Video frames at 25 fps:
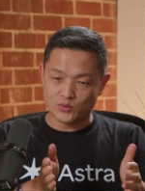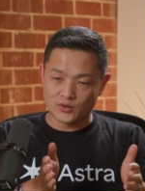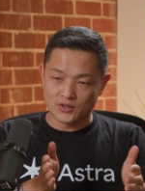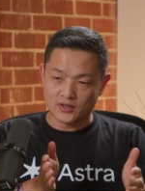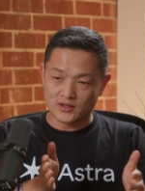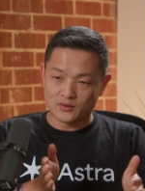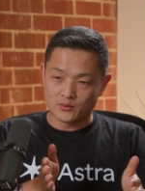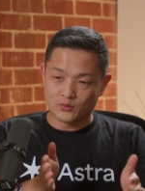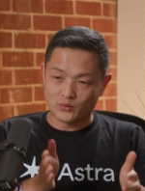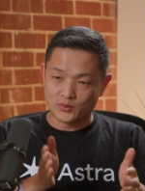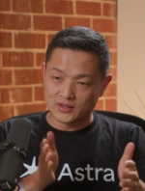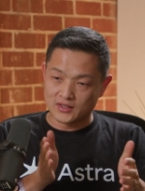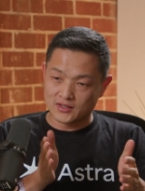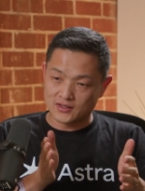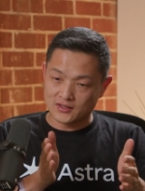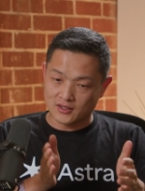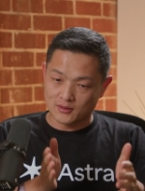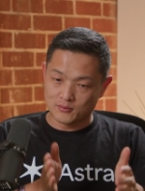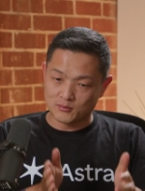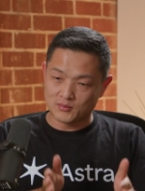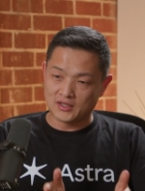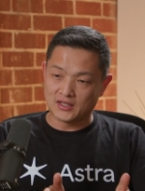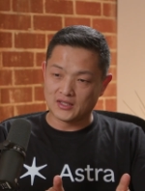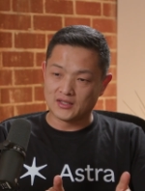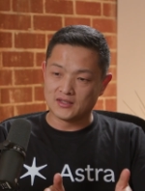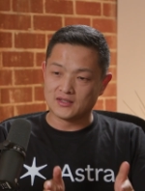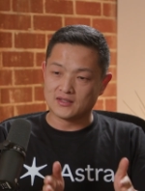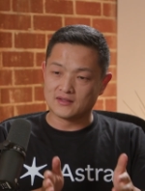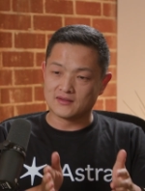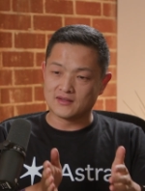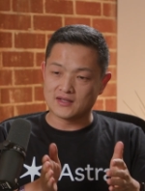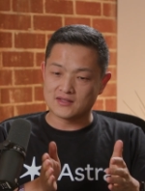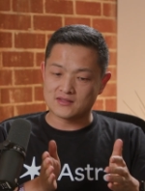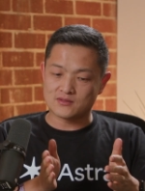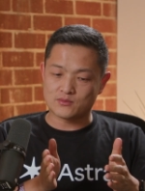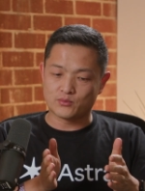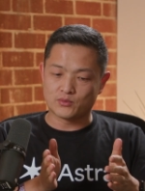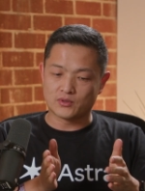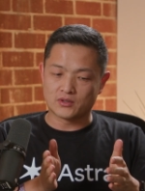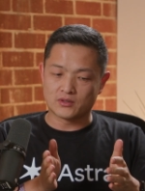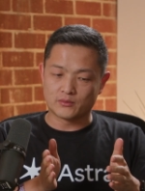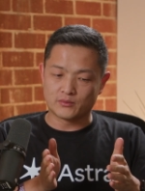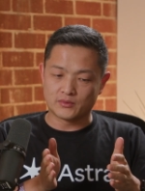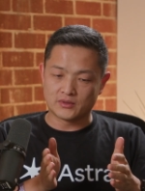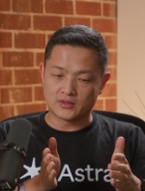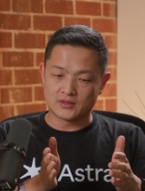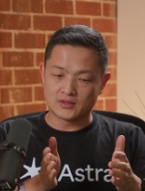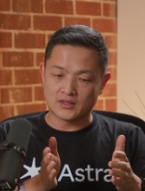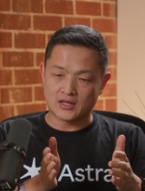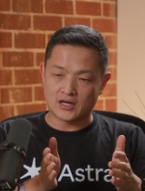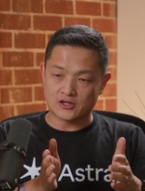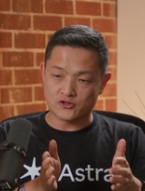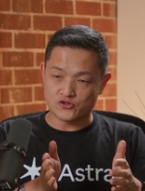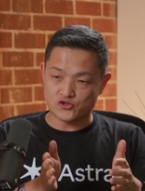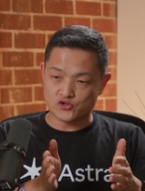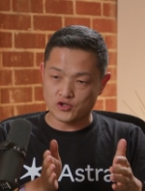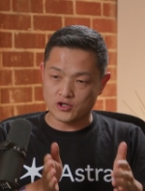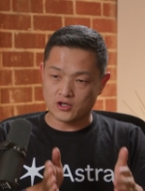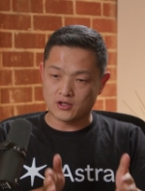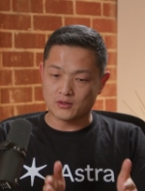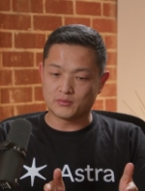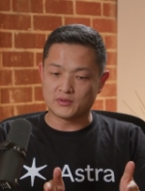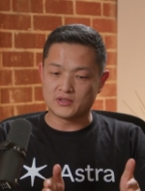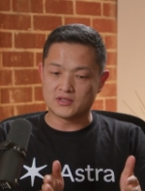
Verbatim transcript: where we come in and that's where we our job